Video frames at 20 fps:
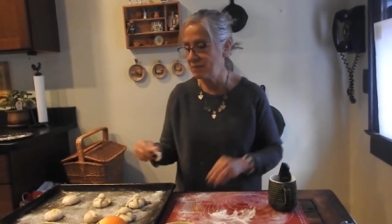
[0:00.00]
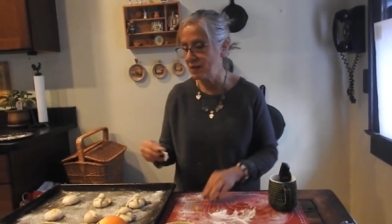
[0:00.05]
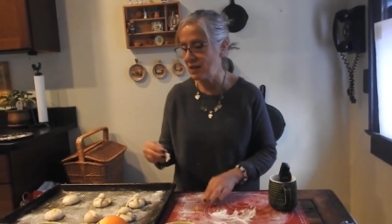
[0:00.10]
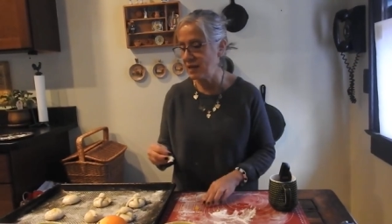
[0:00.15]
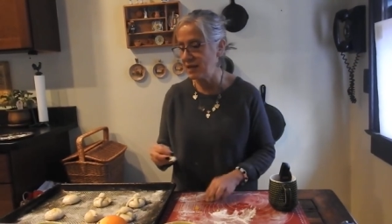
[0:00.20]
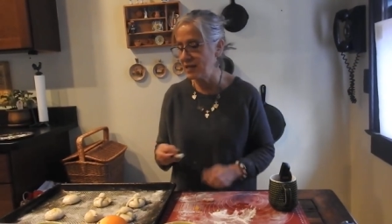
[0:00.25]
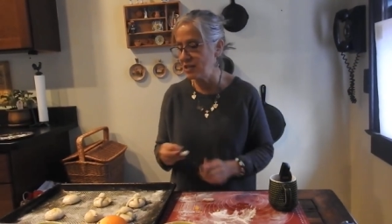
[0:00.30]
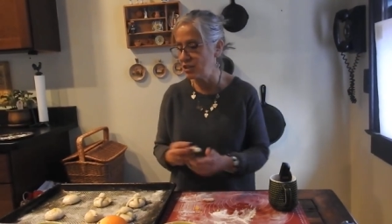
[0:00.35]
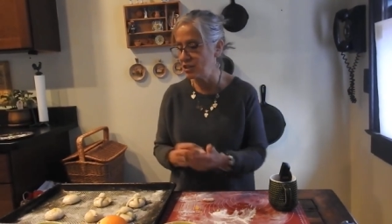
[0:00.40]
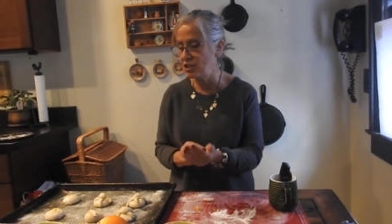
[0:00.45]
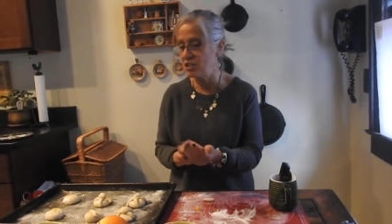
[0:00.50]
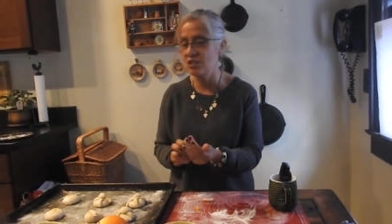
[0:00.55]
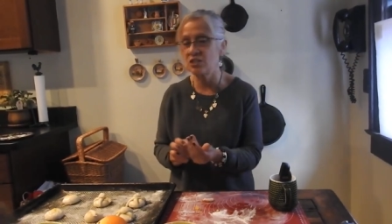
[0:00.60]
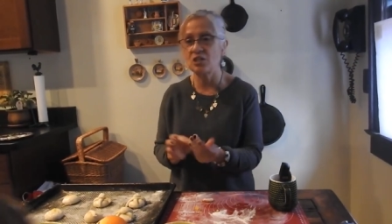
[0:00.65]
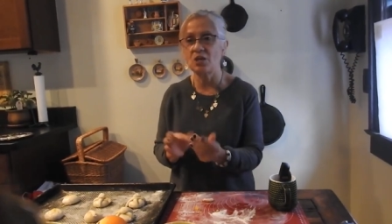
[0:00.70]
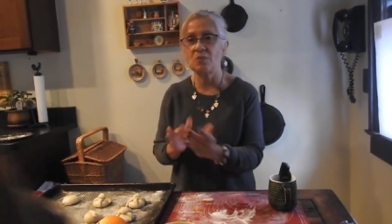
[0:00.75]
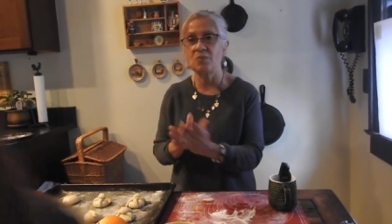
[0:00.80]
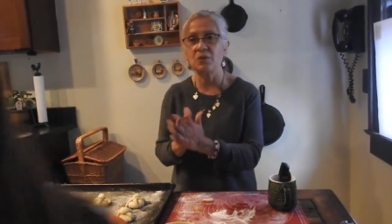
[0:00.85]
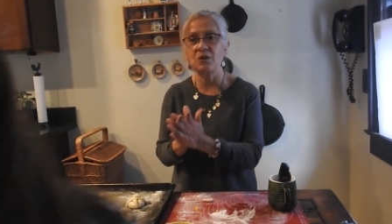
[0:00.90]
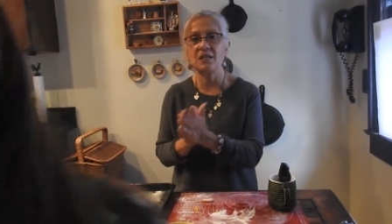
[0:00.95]
I need you to
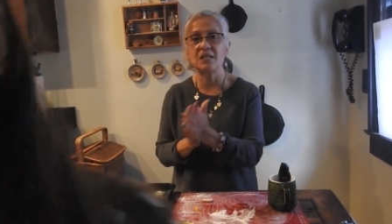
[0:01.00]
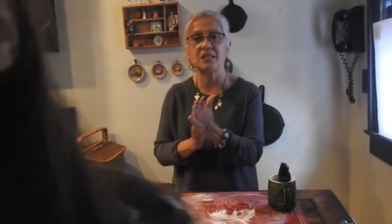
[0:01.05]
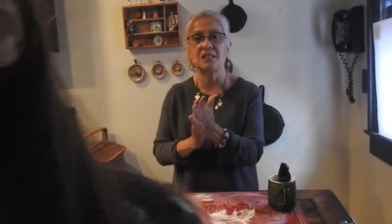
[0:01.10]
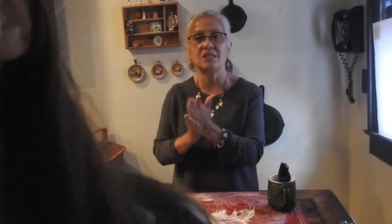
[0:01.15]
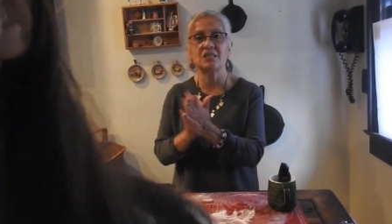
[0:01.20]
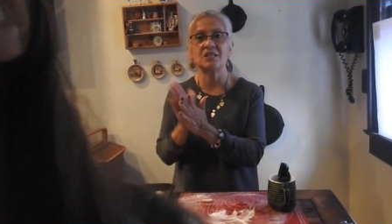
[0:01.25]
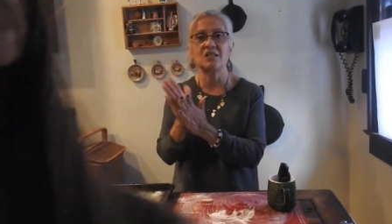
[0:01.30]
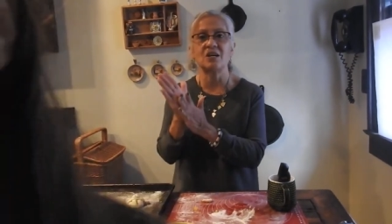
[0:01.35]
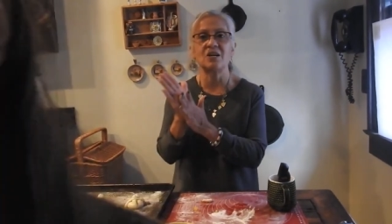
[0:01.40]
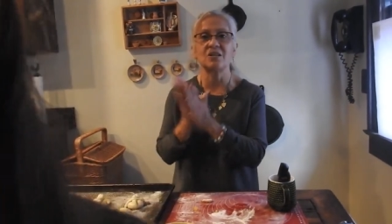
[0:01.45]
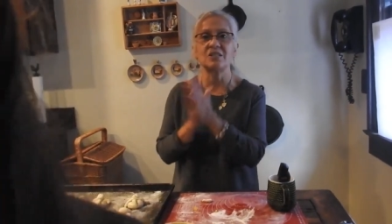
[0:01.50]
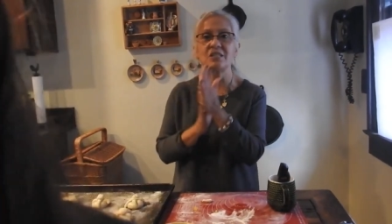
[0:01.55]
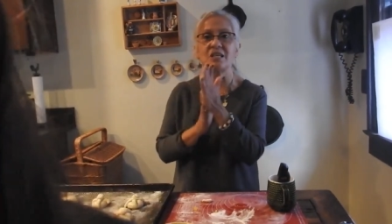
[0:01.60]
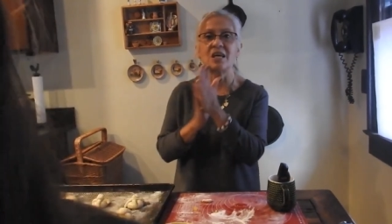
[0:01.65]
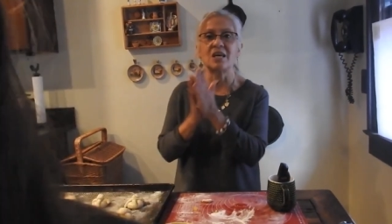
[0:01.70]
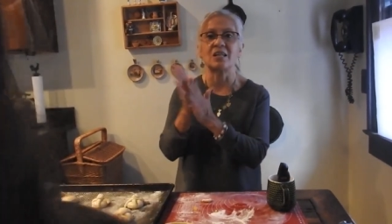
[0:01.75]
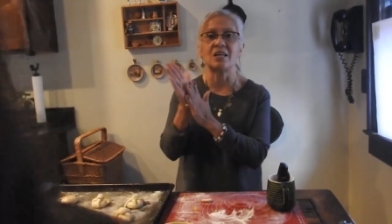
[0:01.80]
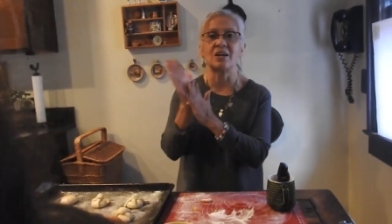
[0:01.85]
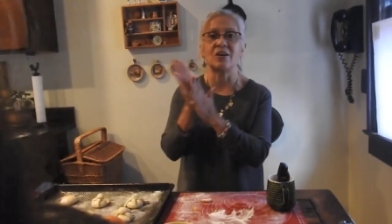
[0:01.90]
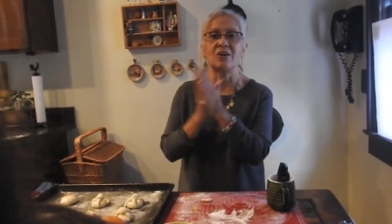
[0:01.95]
start putting the skulls
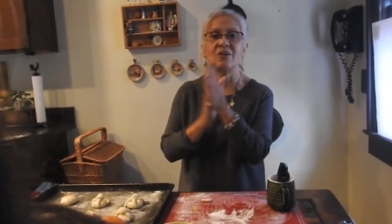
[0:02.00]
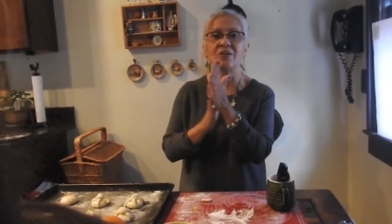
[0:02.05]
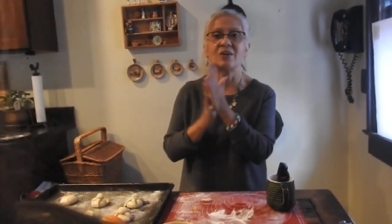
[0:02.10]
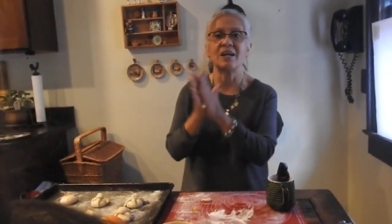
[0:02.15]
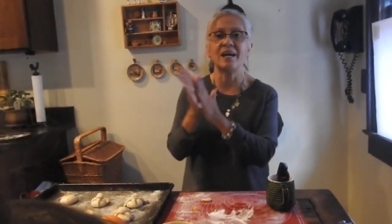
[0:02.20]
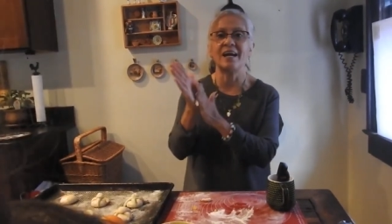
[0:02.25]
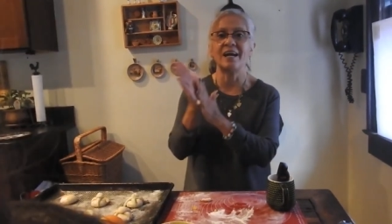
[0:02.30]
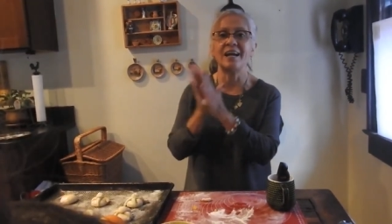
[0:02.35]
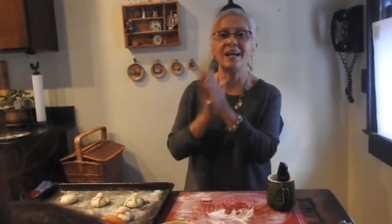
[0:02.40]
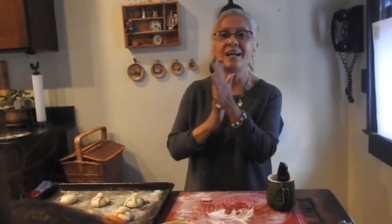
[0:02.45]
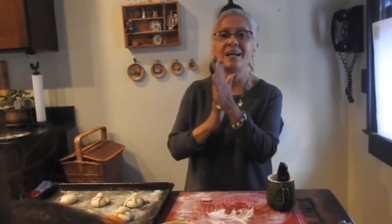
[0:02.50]
on there, okay?